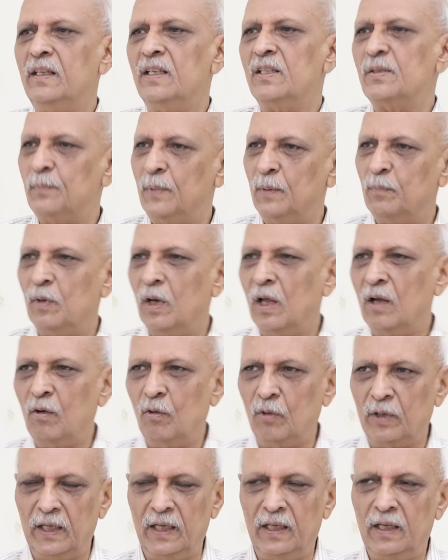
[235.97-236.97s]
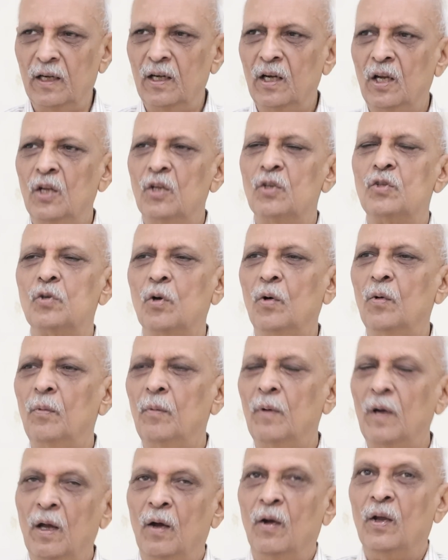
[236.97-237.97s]
these people are located.
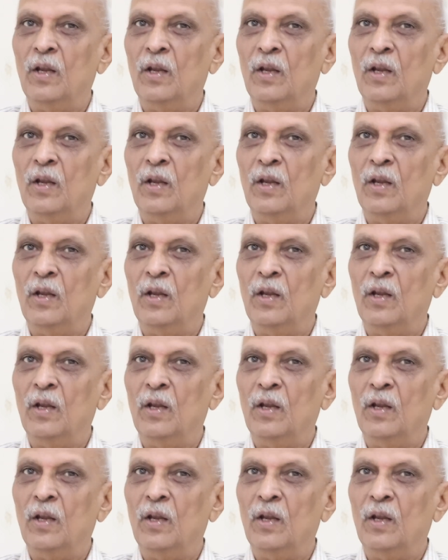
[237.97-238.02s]
So